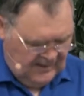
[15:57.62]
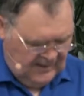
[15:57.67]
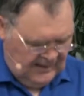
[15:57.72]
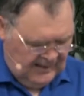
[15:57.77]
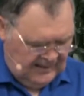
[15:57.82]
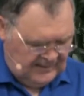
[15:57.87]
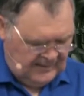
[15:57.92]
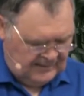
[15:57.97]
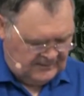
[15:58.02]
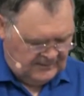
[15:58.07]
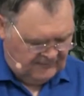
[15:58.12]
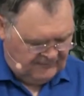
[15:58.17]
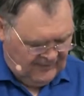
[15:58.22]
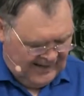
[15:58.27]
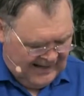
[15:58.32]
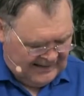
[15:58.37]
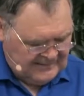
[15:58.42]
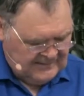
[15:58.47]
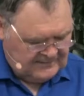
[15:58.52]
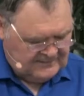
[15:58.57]
And he
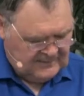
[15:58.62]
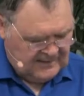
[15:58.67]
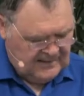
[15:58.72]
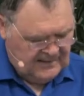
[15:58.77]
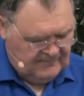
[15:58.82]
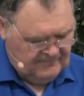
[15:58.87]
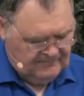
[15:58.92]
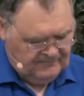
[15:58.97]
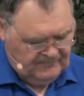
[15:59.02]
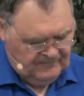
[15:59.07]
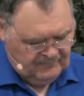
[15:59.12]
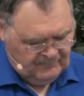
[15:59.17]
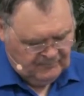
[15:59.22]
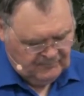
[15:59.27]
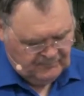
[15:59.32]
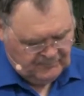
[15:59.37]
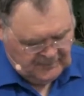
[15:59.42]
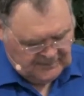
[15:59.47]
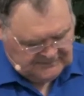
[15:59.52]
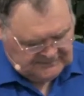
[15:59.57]
divided them,
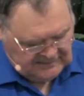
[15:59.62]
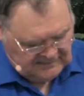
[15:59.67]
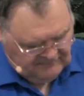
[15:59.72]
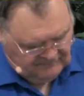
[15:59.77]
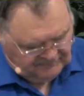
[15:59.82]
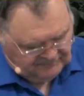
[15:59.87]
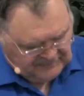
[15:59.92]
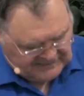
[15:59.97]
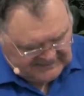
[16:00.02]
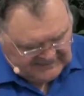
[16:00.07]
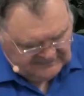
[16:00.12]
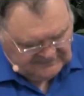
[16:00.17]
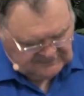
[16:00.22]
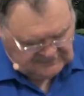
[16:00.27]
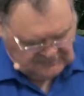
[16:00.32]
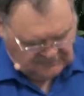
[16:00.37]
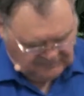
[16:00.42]
put them piece to